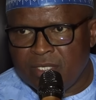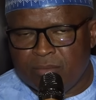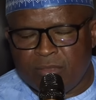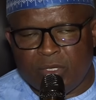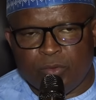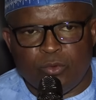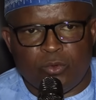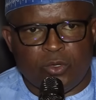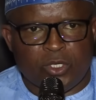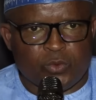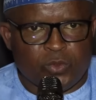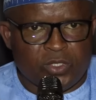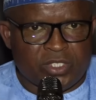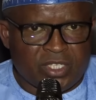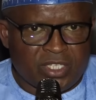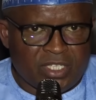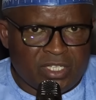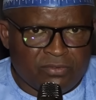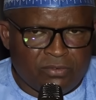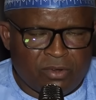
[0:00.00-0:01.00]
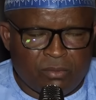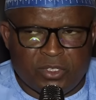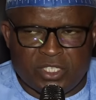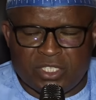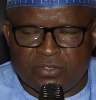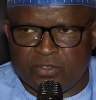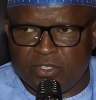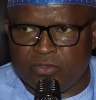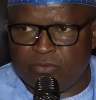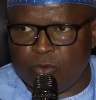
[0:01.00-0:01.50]
But because we said the form
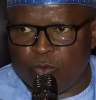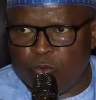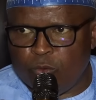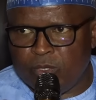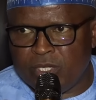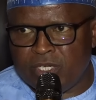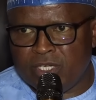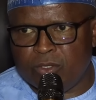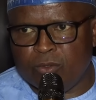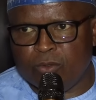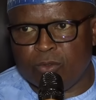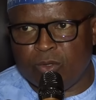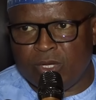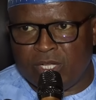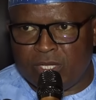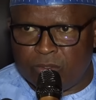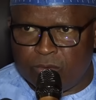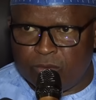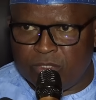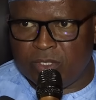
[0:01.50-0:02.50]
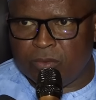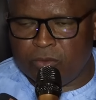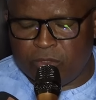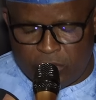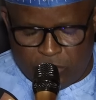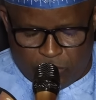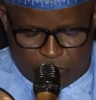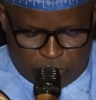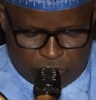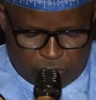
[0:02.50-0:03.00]
is free for women, they will go and they will
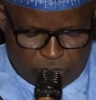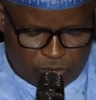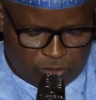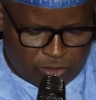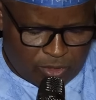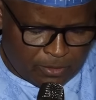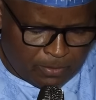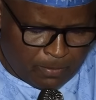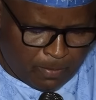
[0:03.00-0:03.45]
take us to court.